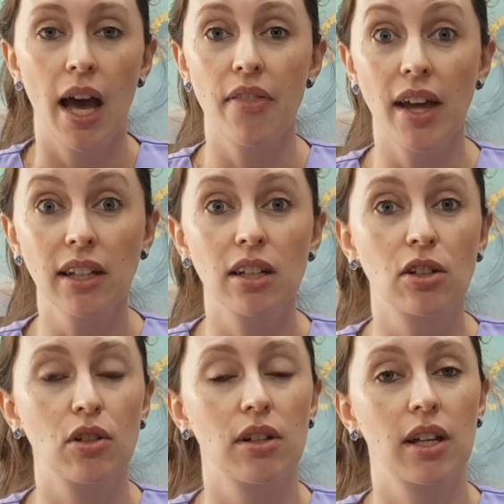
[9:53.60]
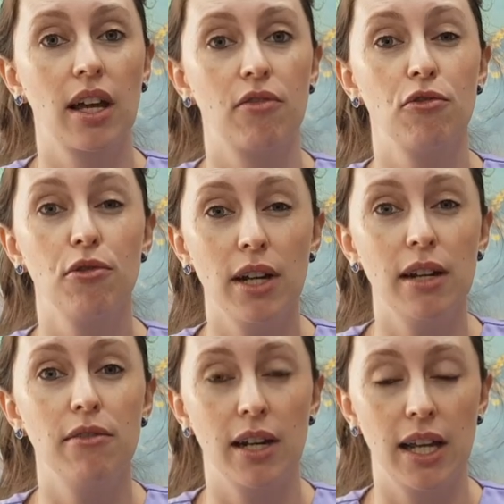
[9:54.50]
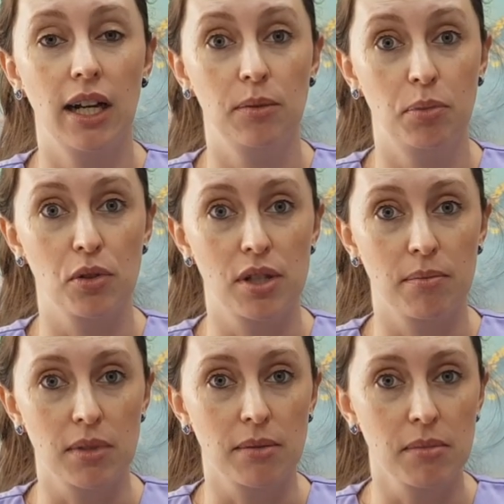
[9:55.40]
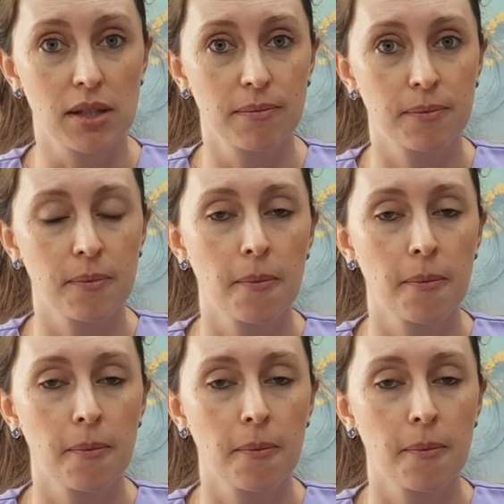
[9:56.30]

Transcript: And that can, can really, really help your symptoms.